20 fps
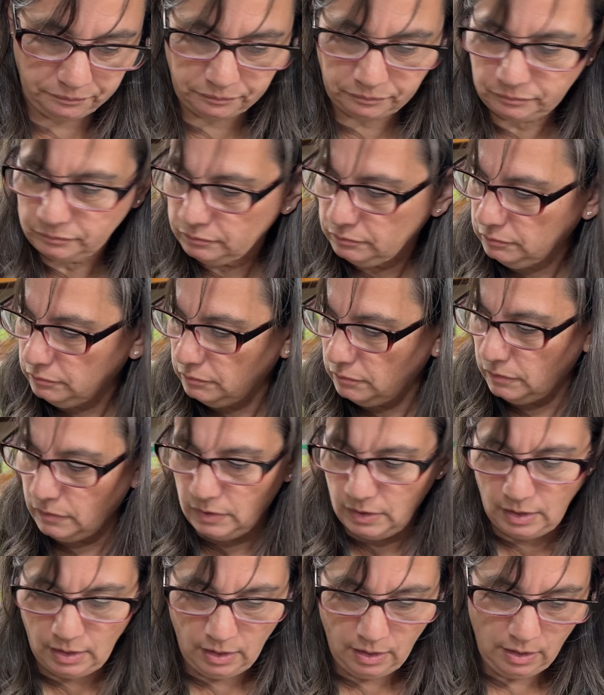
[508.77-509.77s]

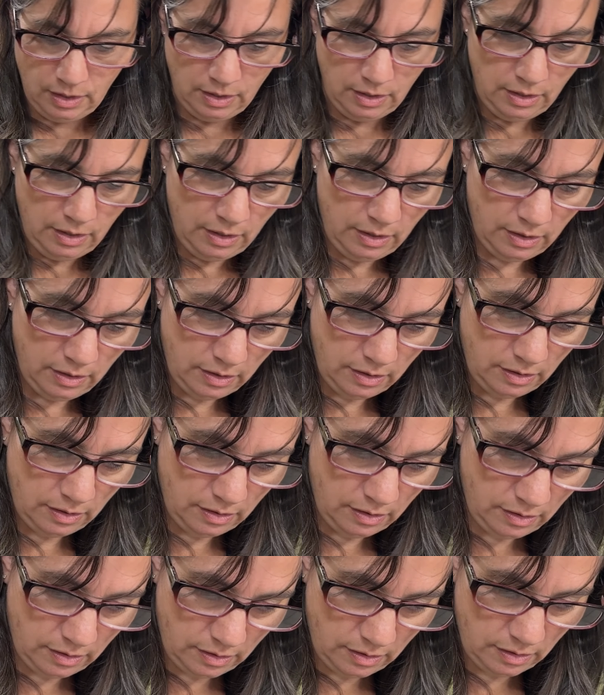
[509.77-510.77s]

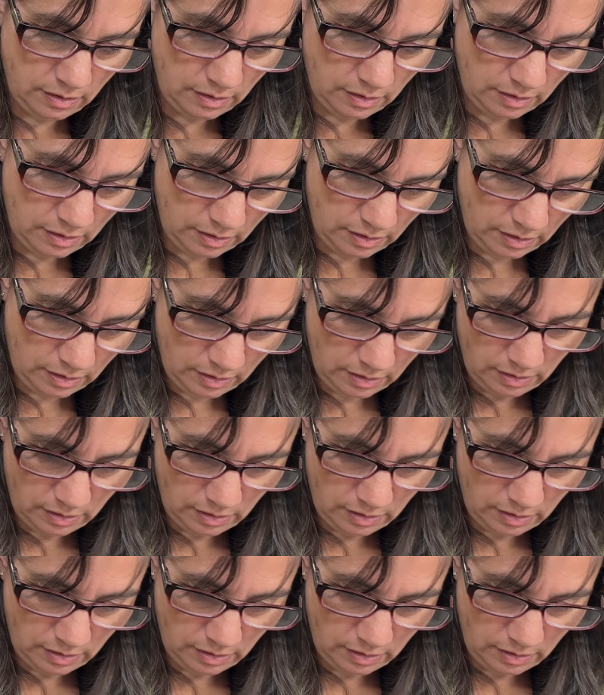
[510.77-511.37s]
(silence)